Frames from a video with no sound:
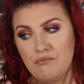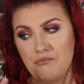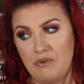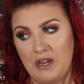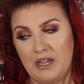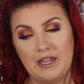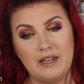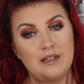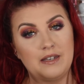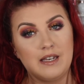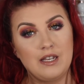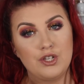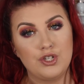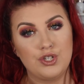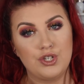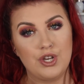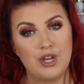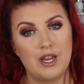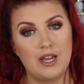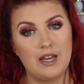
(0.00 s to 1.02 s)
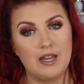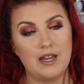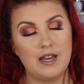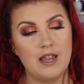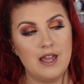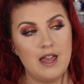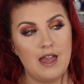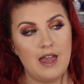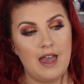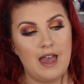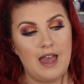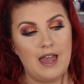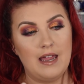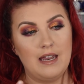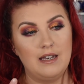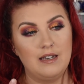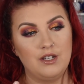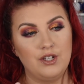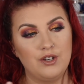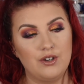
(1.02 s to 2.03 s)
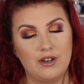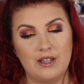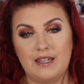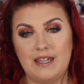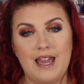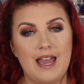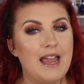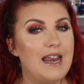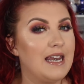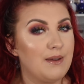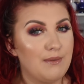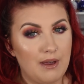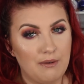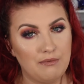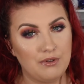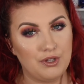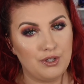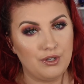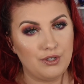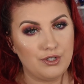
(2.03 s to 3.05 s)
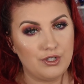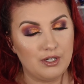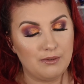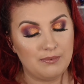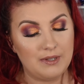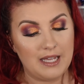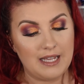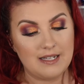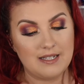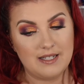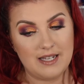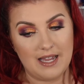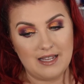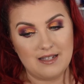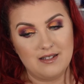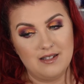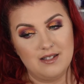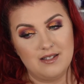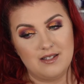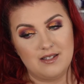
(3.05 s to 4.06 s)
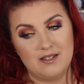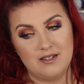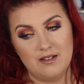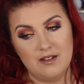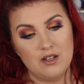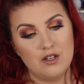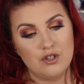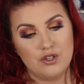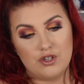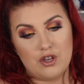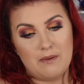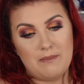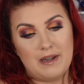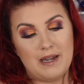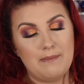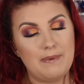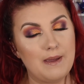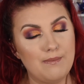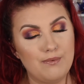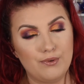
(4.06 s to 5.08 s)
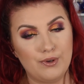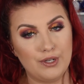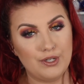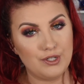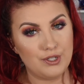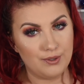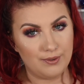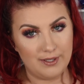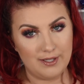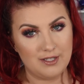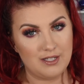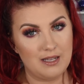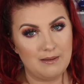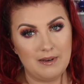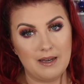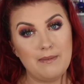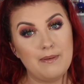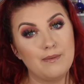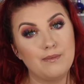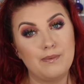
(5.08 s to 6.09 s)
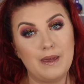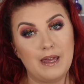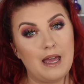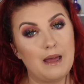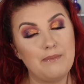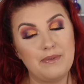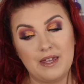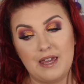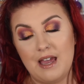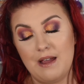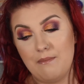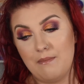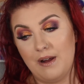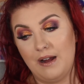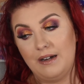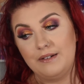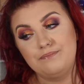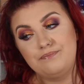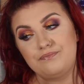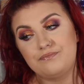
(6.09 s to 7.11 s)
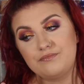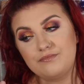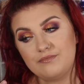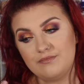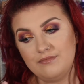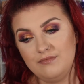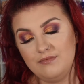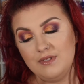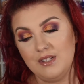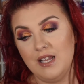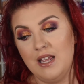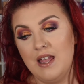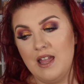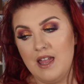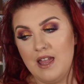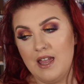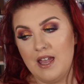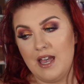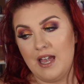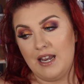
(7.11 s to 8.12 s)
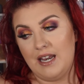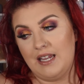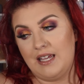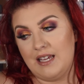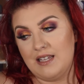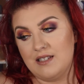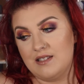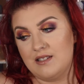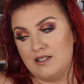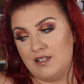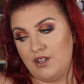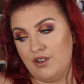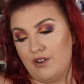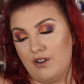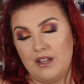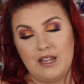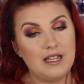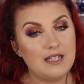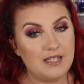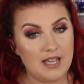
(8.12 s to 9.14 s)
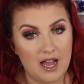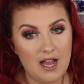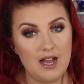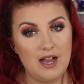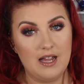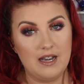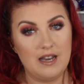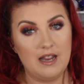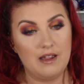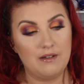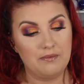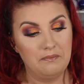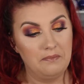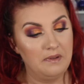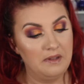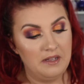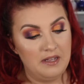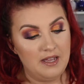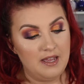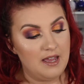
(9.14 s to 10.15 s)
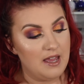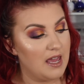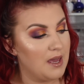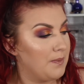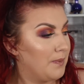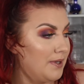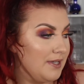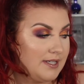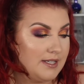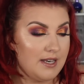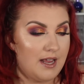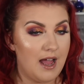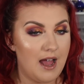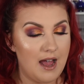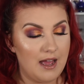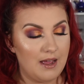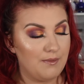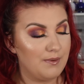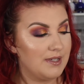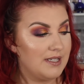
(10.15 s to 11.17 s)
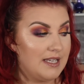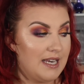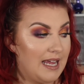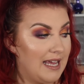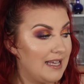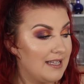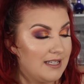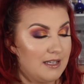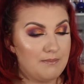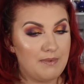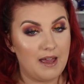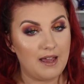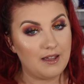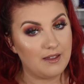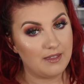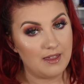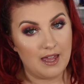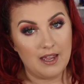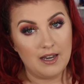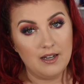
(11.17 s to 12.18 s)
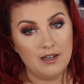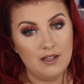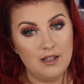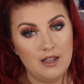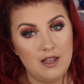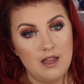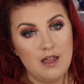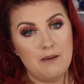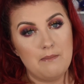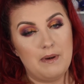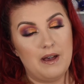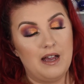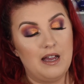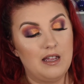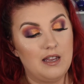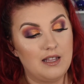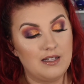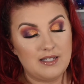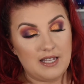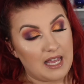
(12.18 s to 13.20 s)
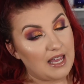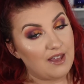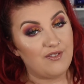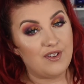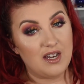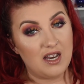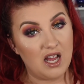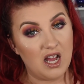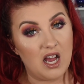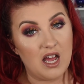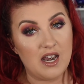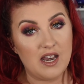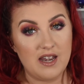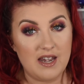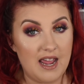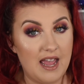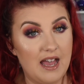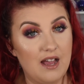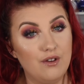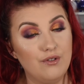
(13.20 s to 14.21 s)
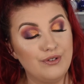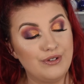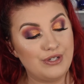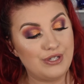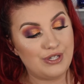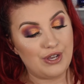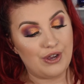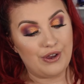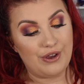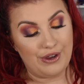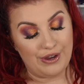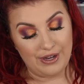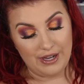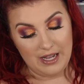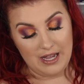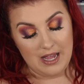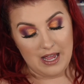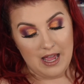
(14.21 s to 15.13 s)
recognition and, you know, get anywhere with YouTube these days. It's so many people can do it, so many people pick up the camera, and I guess, you know, it's hard. It wasn't easy back then, but it's even harder now. So